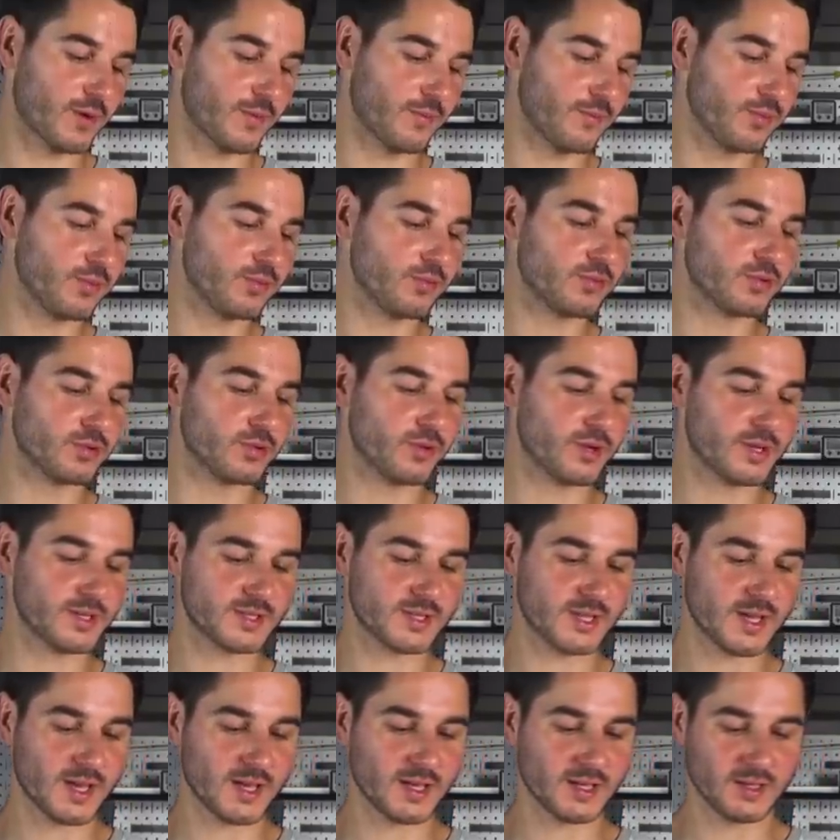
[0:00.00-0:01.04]
white, and blue
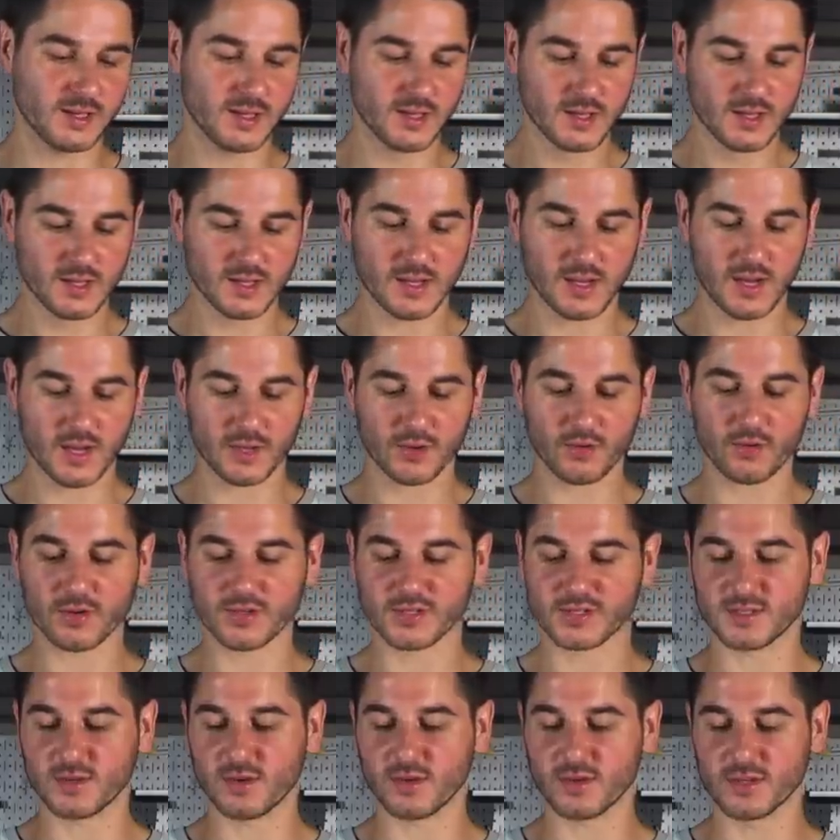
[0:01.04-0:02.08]
USA. You already
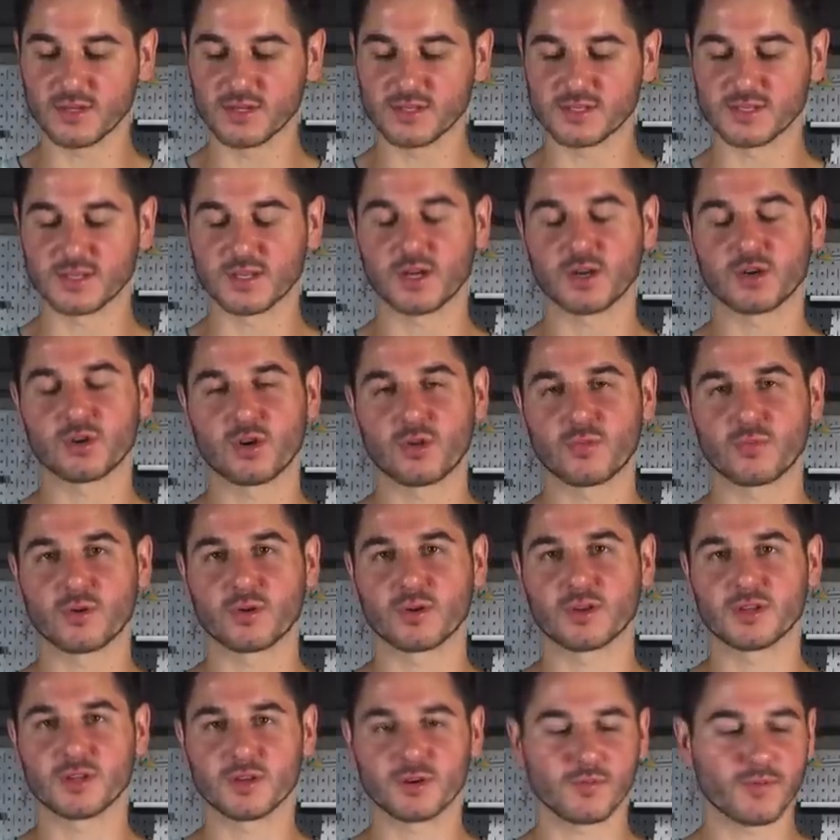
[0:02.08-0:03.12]
saw these in the Under Armour
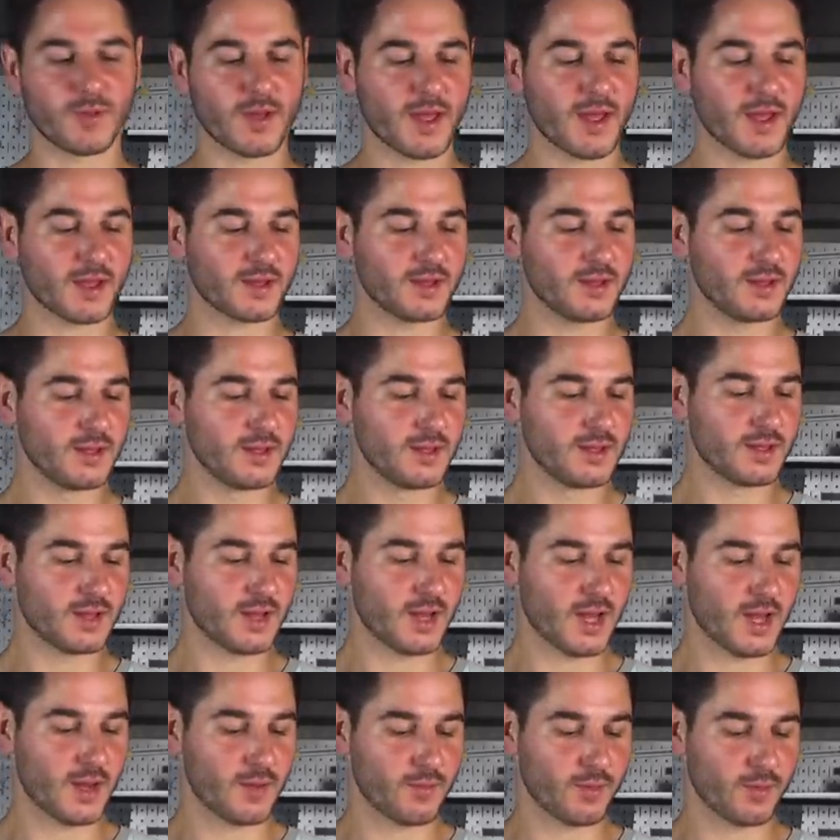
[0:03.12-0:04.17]
gear bag,
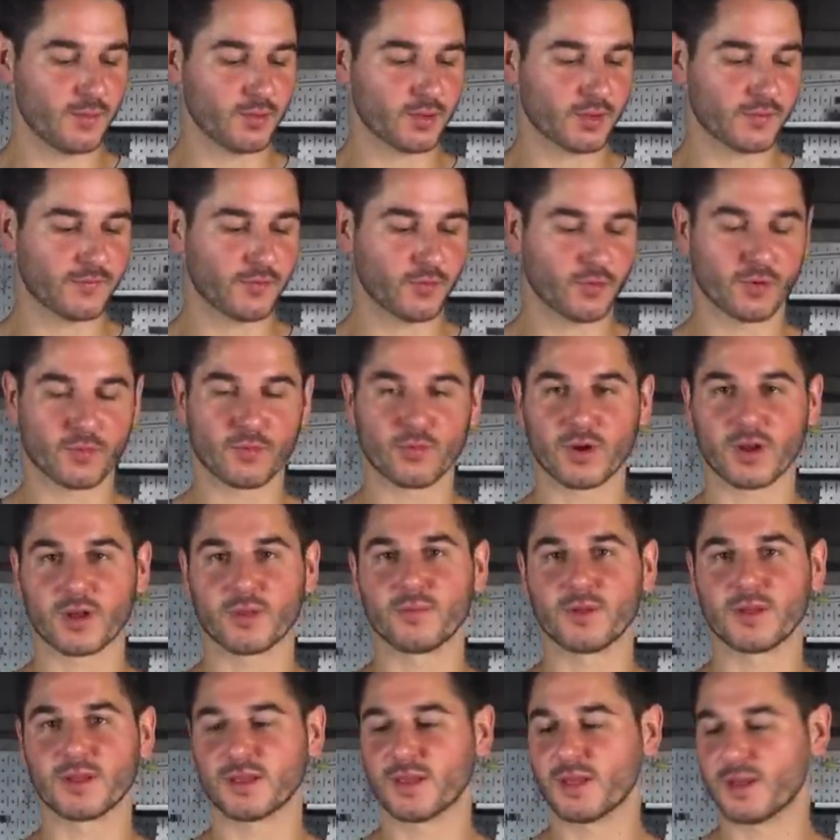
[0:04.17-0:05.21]
but I'm looking forward to
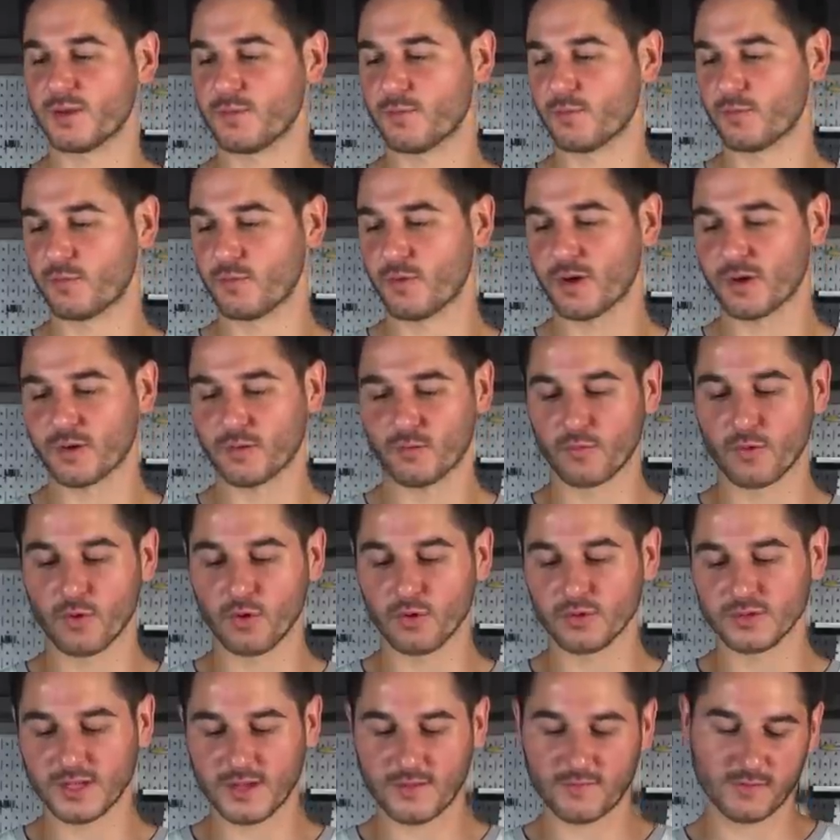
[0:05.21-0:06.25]
breaking them in, getting them ready to
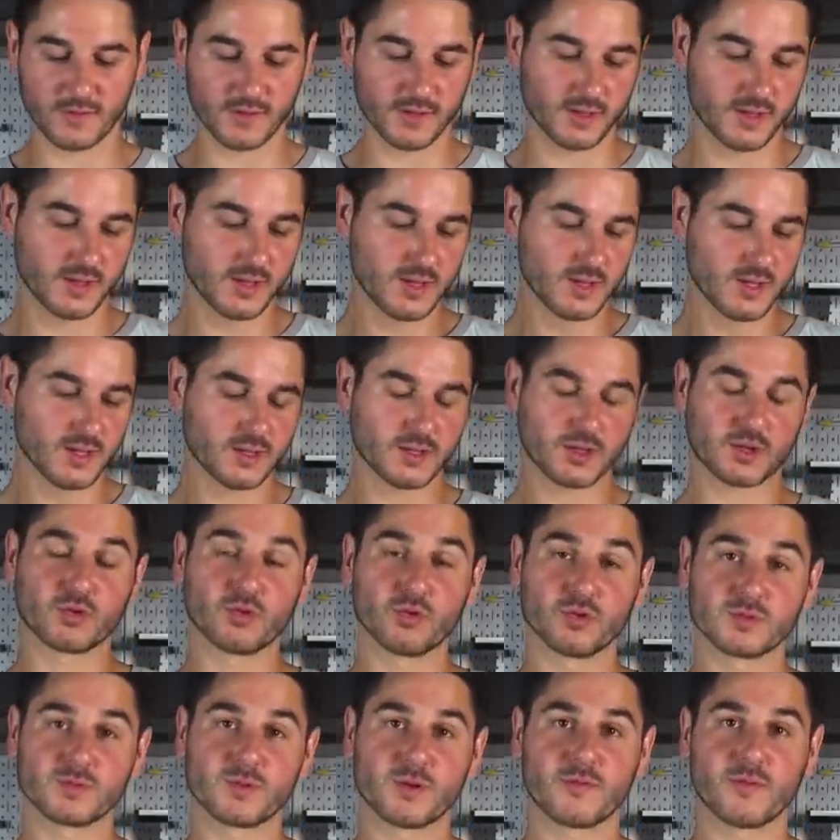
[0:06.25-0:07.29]
roll. Definitely the
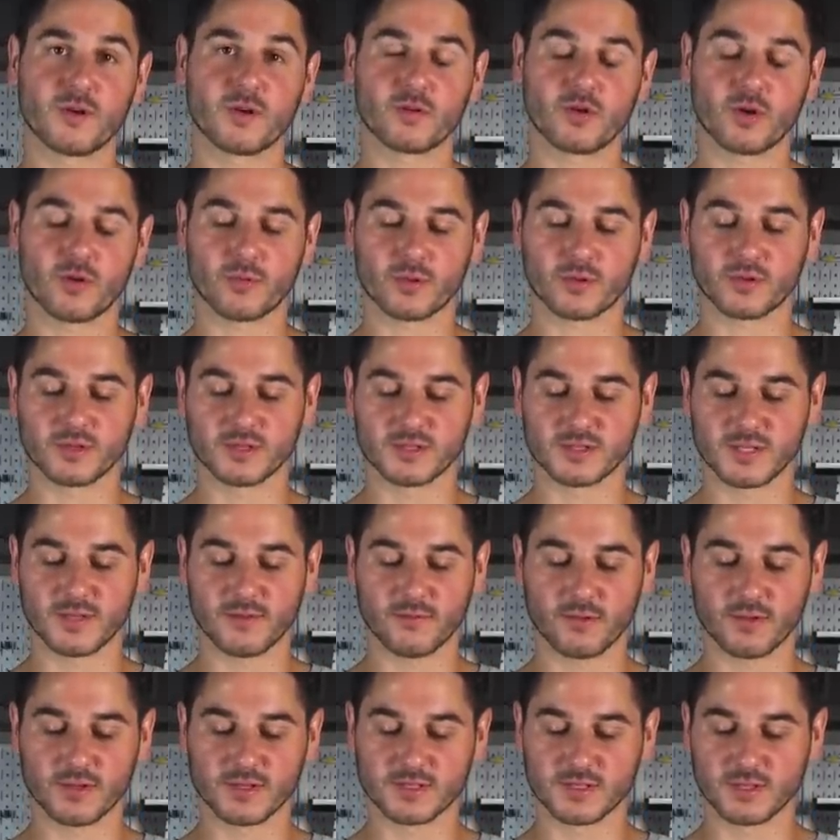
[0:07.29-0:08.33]
coolest pair of Under Armour cleats that
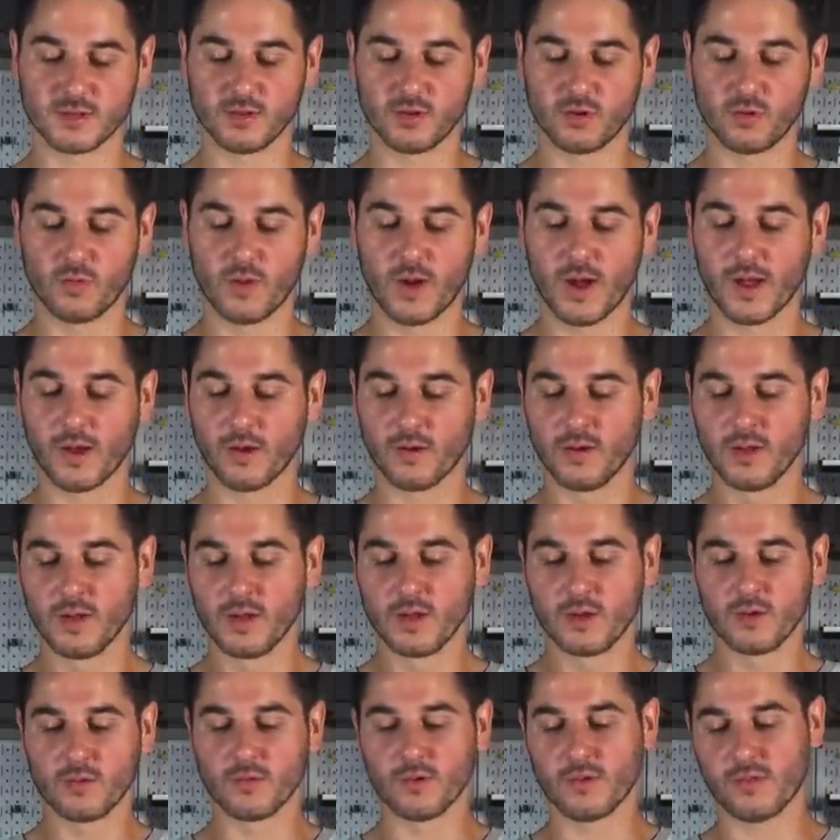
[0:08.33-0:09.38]
they've released in a little while
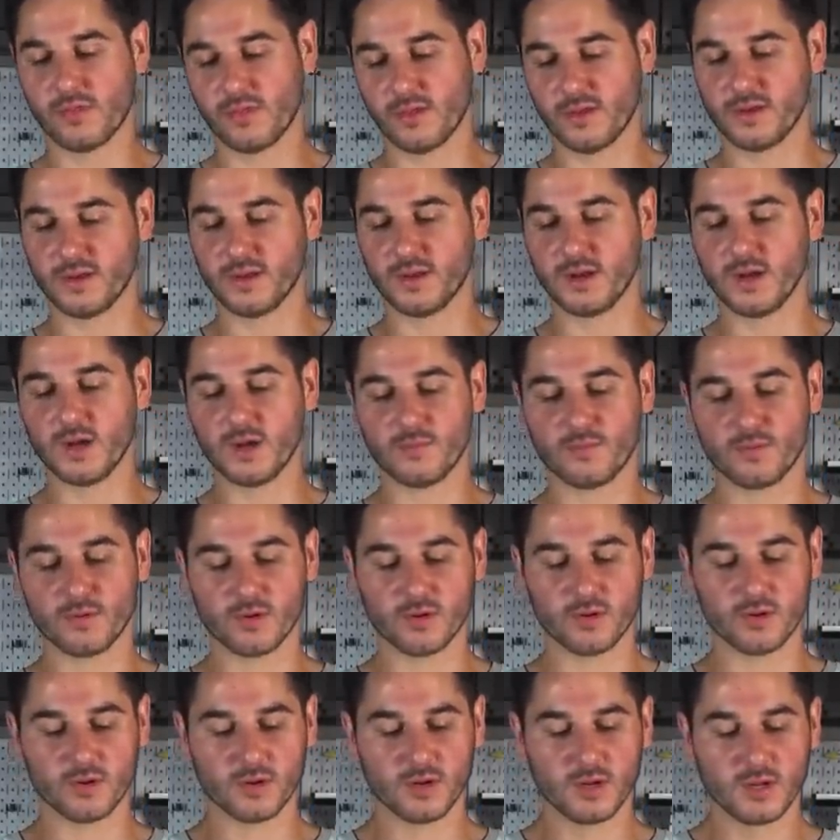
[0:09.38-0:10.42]
with the knit
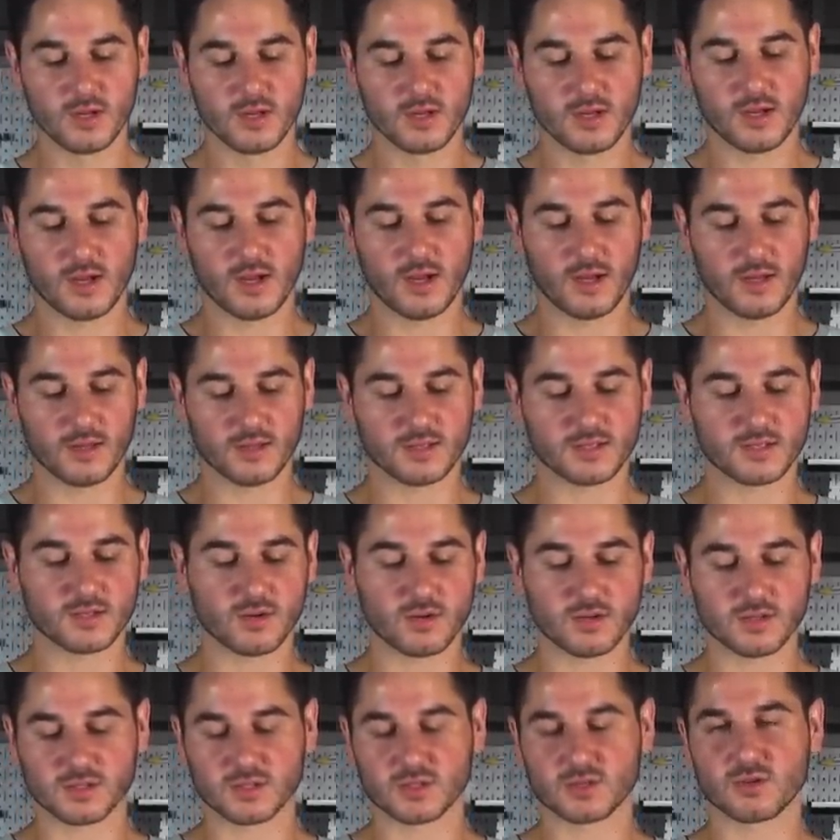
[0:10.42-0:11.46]
upper, the
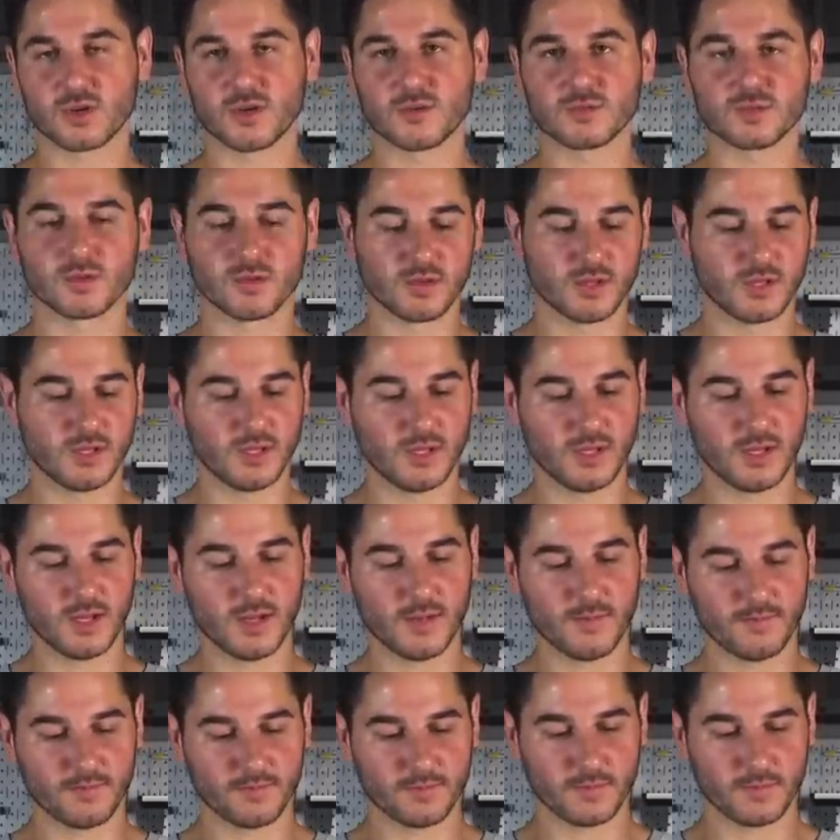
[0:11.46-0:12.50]
stars and stripes on the